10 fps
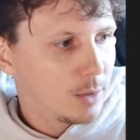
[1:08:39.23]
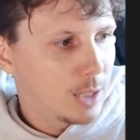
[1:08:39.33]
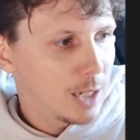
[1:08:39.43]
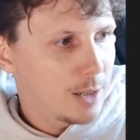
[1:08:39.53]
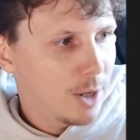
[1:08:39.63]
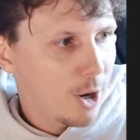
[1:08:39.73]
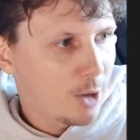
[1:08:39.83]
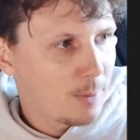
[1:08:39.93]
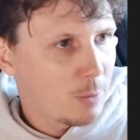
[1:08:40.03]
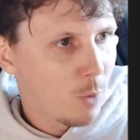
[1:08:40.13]
getting the
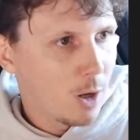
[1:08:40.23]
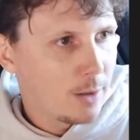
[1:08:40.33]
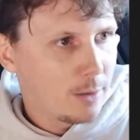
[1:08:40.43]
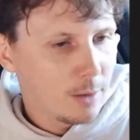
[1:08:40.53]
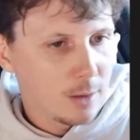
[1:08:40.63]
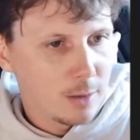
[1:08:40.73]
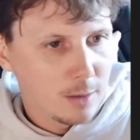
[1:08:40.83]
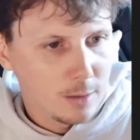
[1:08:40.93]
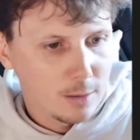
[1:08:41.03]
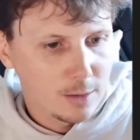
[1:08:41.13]
RB1
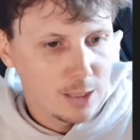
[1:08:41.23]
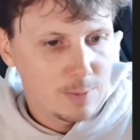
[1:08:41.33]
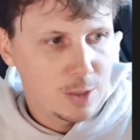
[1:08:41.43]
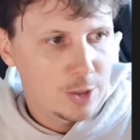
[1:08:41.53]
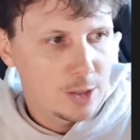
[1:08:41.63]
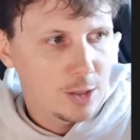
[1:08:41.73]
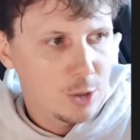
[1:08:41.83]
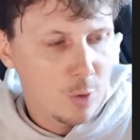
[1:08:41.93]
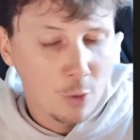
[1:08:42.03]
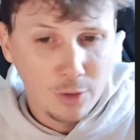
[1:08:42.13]
seems good.
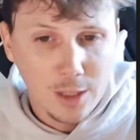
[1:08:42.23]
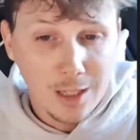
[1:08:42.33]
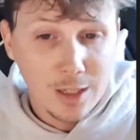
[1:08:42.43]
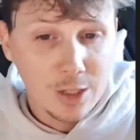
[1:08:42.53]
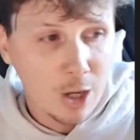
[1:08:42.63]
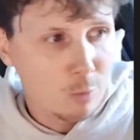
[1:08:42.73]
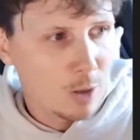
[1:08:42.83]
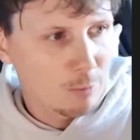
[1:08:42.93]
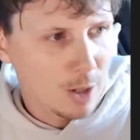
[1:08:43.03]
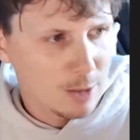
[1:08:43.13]
You only need to start
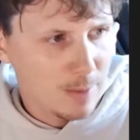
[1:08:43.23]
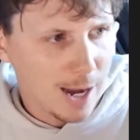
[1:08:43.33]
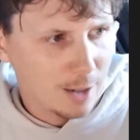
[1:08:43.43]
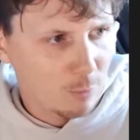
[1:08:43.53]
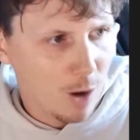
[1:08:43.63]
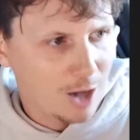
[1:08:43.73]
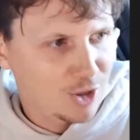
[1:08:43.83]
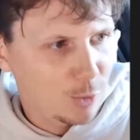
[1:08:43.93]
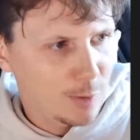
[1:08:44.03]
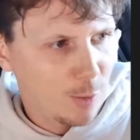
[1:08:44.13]
1 running back.
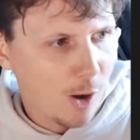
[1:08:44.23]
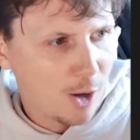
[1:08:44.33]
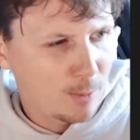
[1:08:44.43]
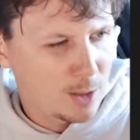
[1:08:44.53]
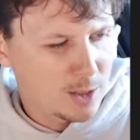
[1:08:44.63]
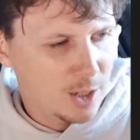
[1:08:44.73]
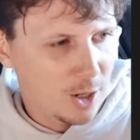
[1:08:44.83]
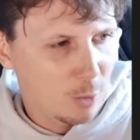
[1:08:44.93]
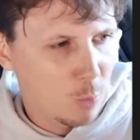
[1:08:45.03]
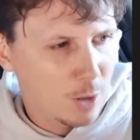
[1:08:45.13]
Roster requirements
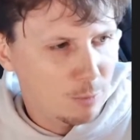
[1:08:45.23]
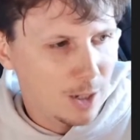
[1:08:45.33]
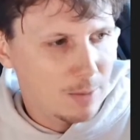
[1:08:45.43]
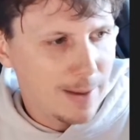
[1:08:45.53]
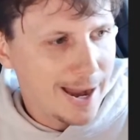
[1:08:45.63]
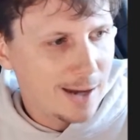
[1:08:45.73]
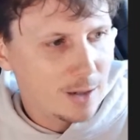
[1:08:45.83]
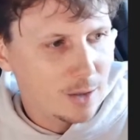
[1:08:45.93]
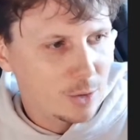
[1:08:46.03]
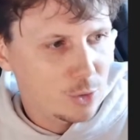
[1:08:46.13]
are 1 running
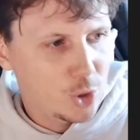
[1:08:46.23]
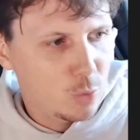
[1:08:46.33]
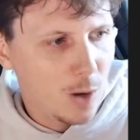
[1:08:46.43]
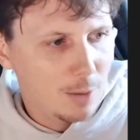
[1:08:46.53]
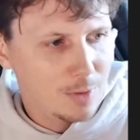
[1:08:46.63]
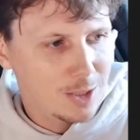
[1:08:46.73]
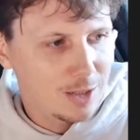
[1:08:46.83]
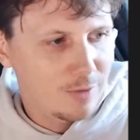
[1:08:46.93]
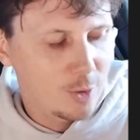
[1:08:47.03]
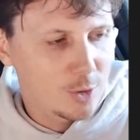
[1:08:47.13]
back, 2 wide
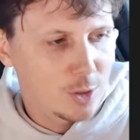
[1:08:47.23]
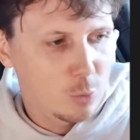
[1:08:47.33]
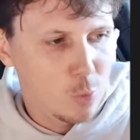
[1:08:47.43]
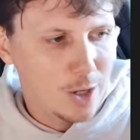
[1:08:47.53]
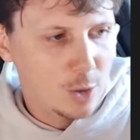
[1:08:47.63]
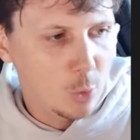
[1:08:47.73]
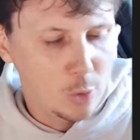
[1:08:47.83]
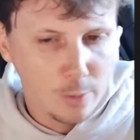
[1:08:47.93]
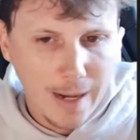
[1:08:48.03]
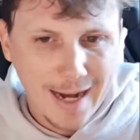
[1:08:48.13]
receivers, 1
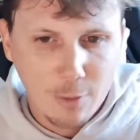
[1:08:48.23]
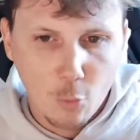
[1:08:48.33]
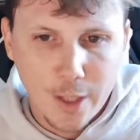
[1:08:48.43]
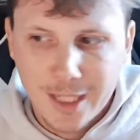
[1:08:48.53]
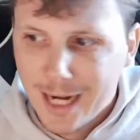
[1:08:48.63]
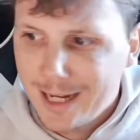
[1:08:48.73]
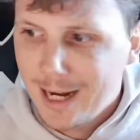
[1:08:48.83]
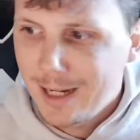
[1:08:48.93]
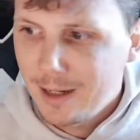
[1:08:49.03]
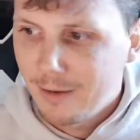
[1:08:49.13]
quarterback, 1 tight
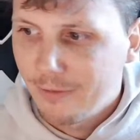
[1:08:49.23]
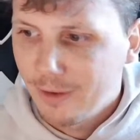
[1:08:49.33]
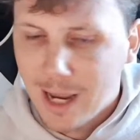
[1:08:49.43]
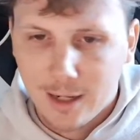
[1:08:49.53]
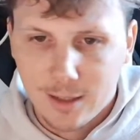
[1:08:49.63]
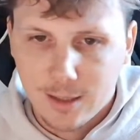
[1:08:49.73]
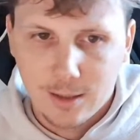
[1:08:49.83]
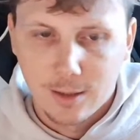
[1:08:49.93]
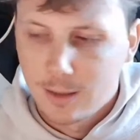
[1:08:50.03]
end, and a flex.